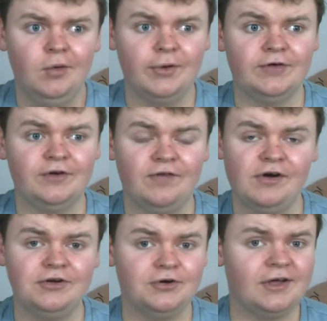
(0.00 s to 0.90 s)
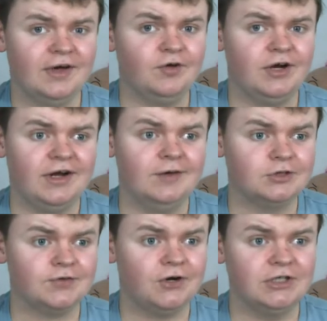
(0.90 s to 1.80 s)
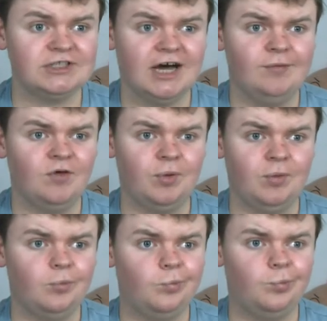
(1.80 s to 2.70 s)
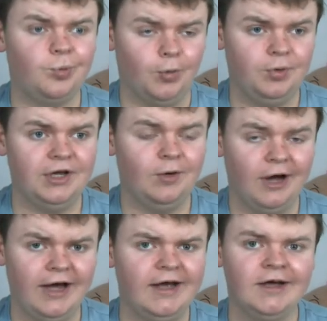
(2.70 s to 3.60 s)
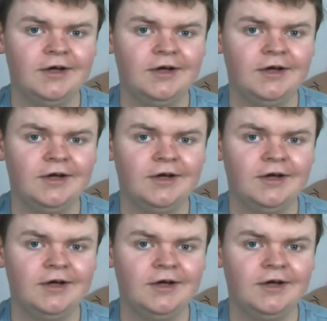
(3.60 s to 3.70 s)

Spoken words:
We got very, very drunk every night. It was the first time I've been properly away